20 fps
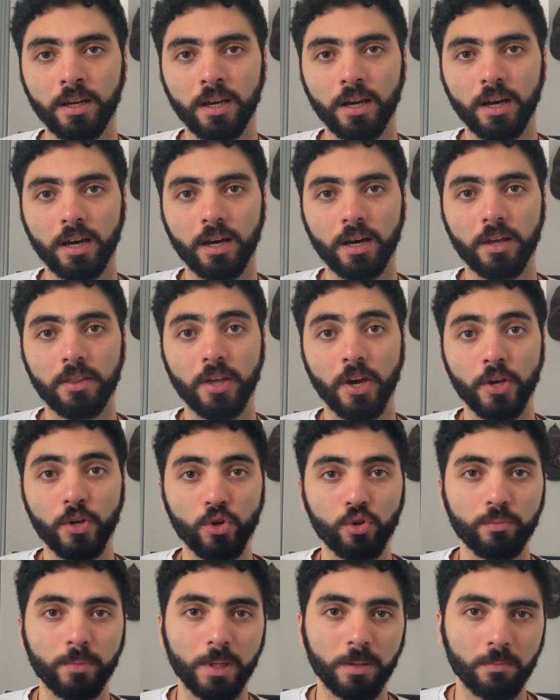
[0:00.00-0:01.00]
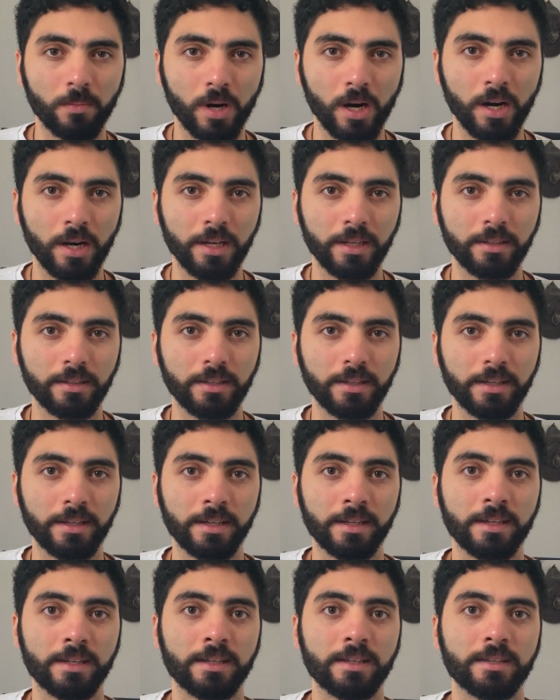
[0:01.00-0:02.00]
The human mind
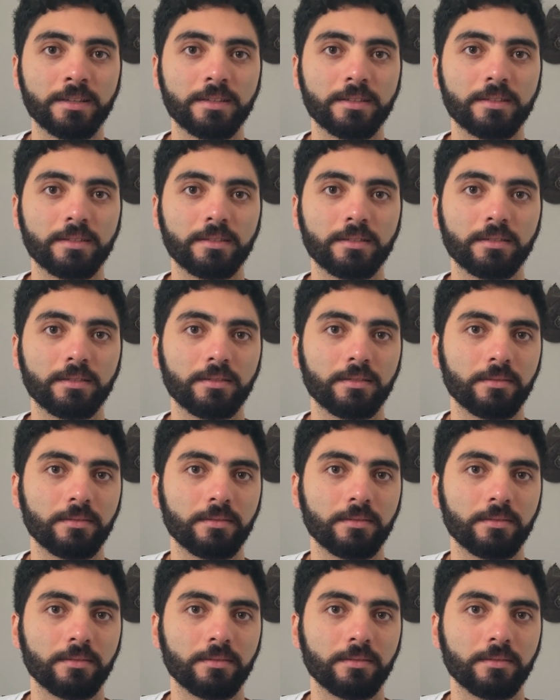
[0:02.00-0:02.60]
is